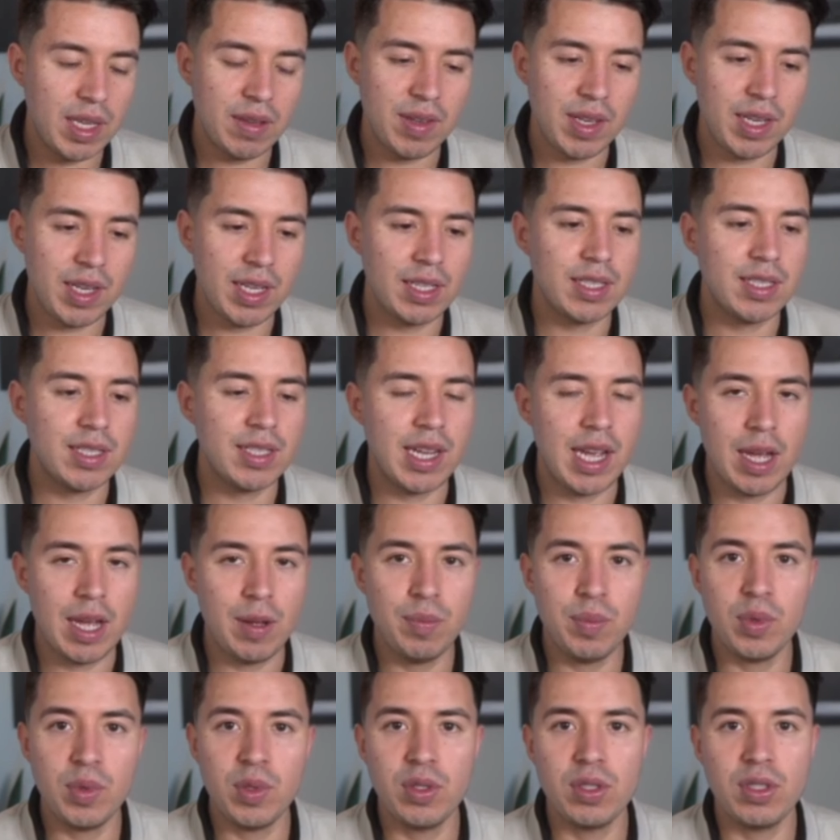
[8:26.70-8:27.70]

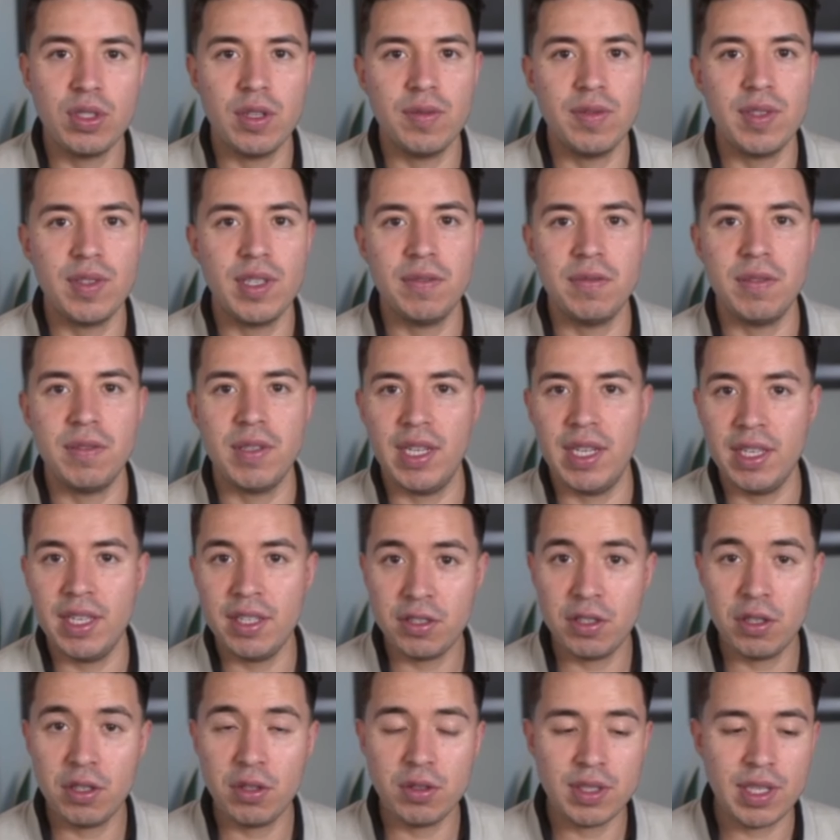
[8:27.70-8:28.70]
examples of different
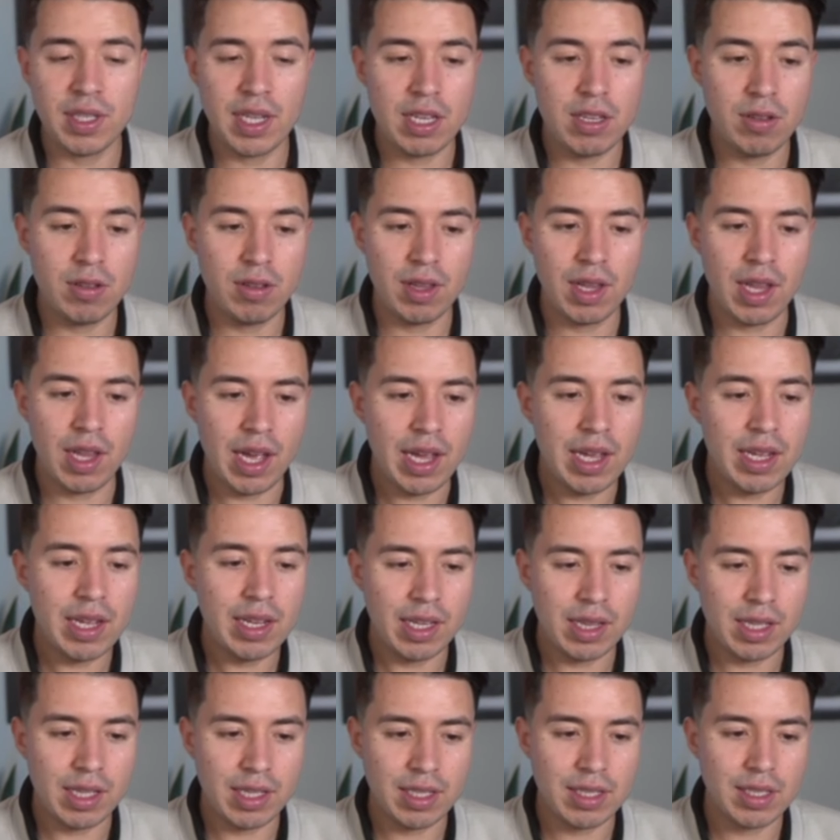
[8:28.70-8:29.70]
intros that you like
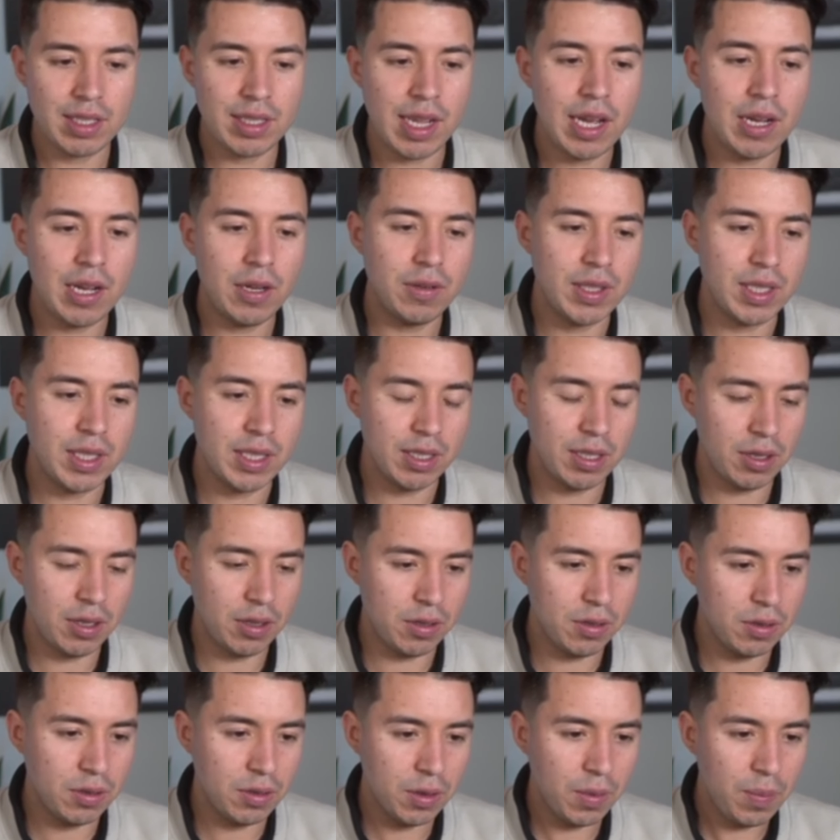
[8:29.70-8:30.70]
and the style and
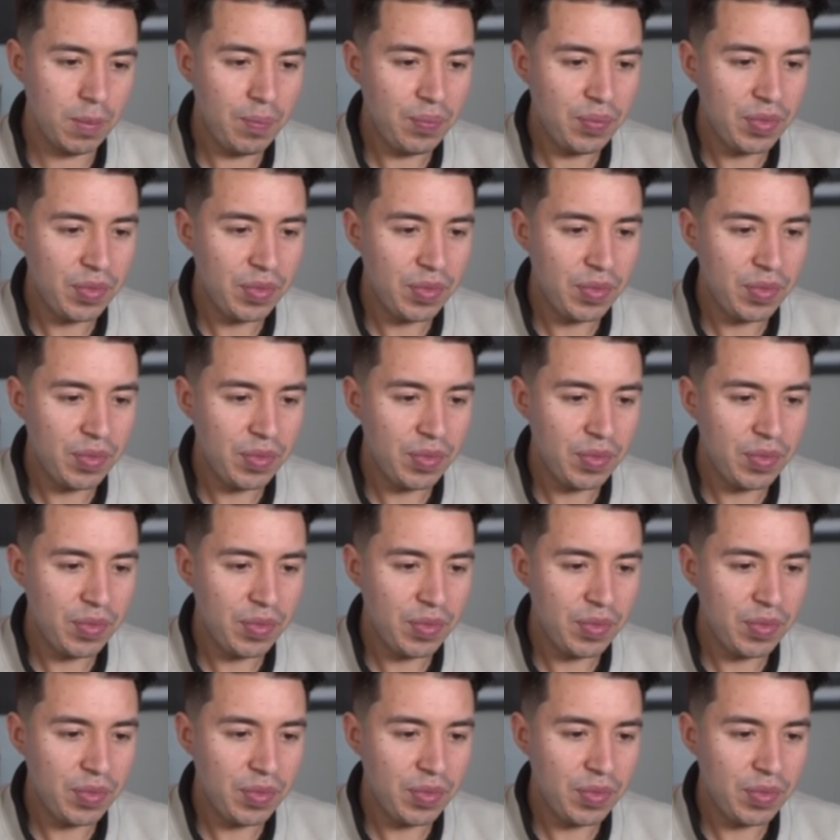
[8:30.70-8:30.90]
tone.